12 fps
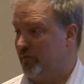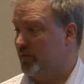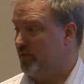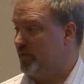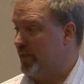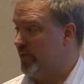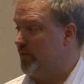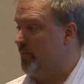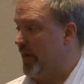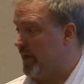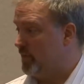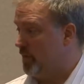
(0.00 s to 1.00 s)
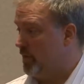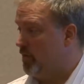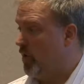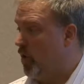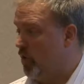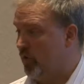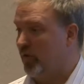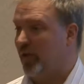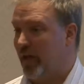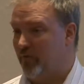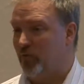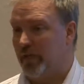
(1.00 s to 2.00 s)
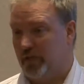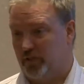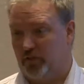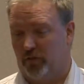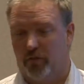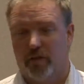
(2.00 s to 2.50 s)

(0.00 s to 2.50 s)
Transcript: It's a senior management owner level issue.